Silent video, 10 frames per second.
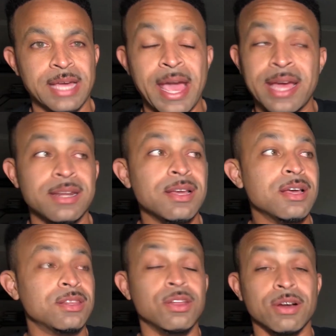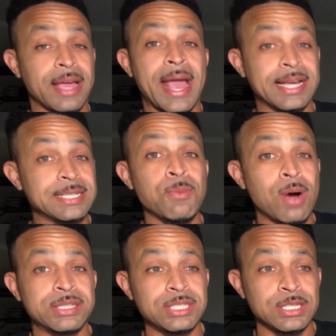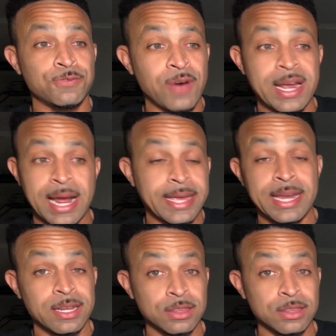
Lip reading: And look, as I'm watching this fight, I get it.